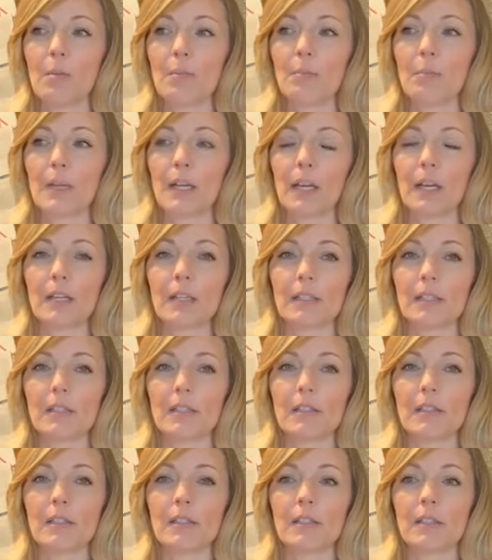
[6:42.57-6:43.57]

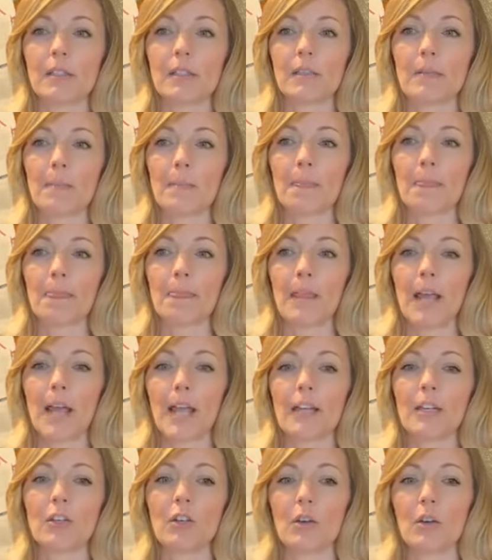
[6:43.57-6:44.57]
because
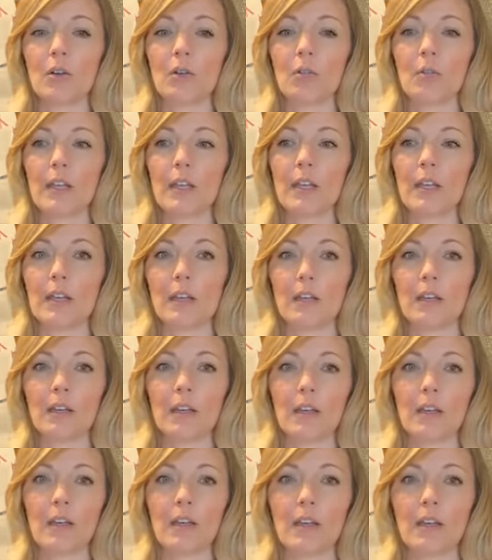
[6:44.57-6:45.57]
I know
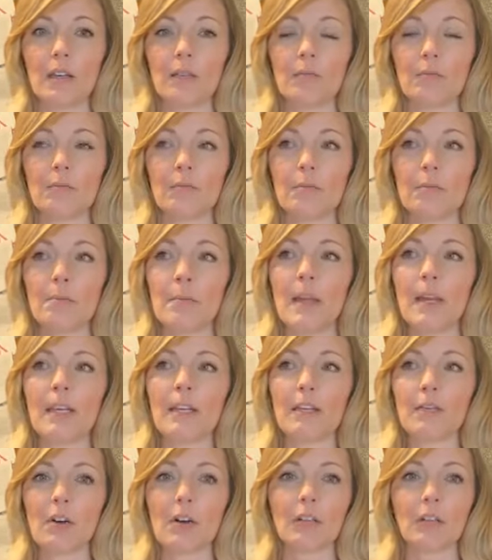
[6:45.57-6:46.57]
in
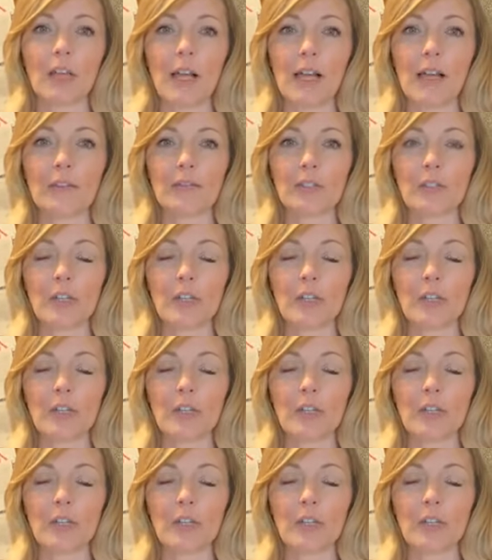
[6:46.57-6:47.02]
many of our lives,